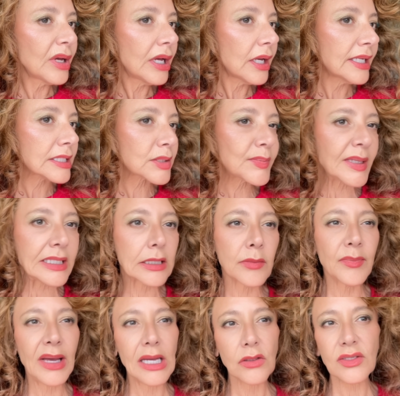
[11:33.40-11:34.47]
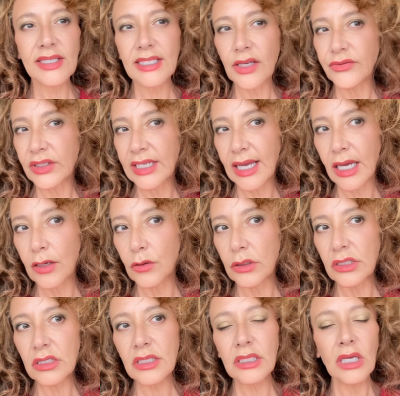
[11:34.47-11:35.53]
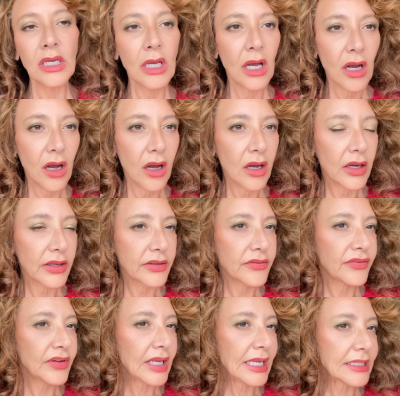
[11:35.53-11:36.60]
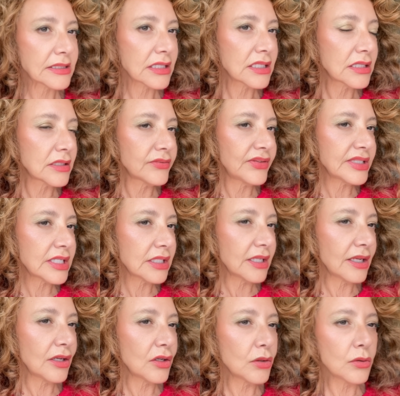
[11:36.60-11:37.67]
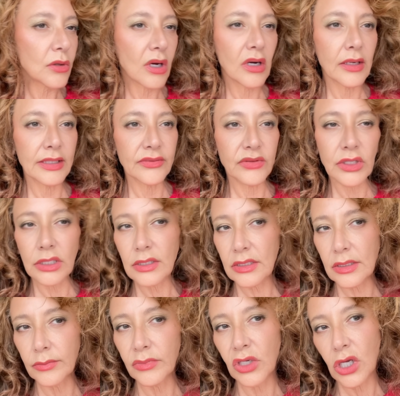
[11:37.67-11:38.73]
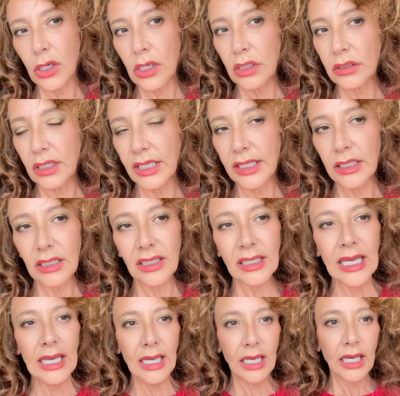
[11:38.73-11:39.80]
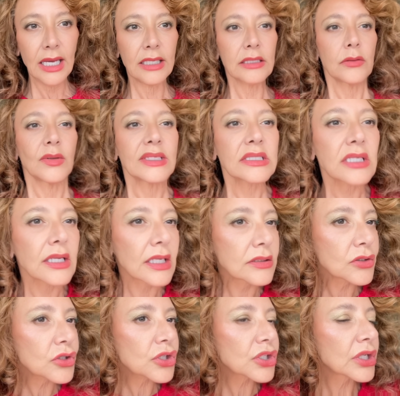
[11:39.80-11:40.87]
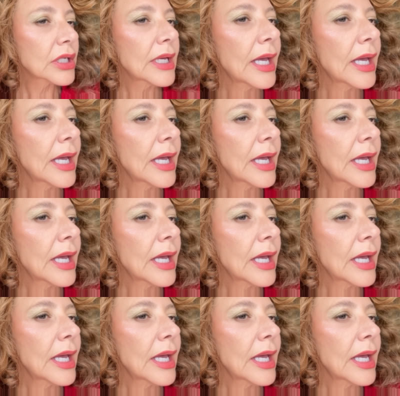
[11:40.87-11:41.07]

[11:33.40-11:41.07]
It's been about 7 hours. I've edited a video, I've done some gardening, and I went to lunch.